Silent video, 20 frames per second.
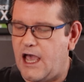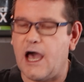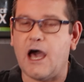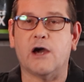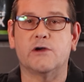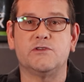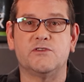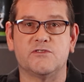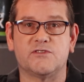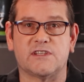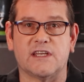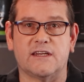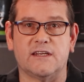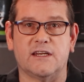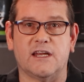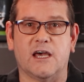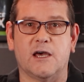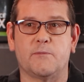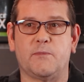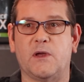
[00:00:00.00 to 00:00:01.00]
how you set
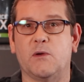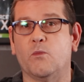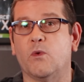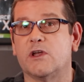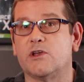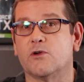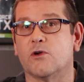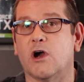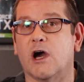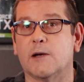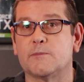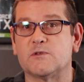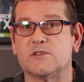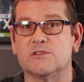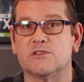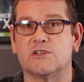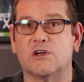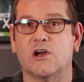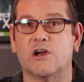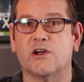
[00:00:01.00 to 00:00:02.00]
it up and what your
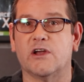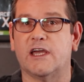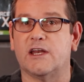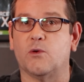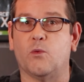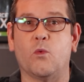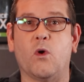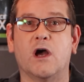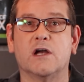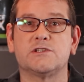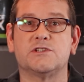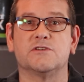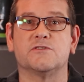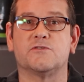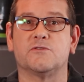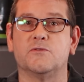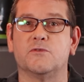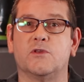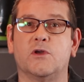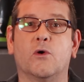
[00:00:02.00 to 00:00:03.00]
options are, and it walks you
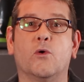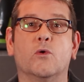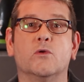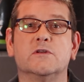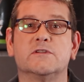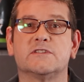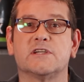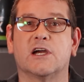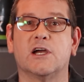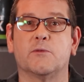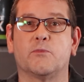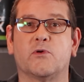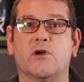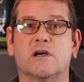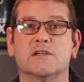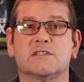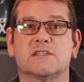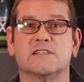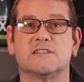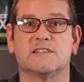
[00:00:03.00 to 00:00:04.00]
through the whole entire
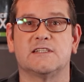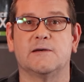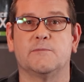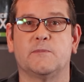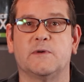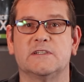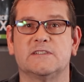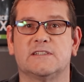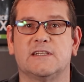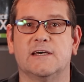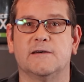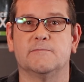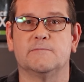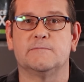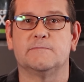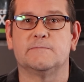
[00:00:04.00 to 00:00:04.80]
process step by step.